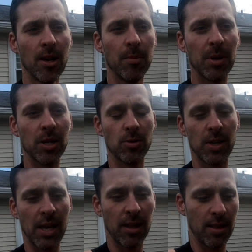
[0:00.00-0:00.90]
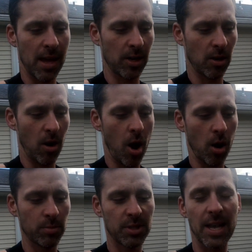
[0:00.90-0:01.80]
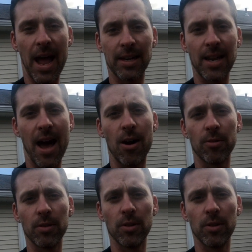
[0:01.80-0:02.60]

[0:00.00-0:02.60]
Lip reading: because you can't let your arm sag down.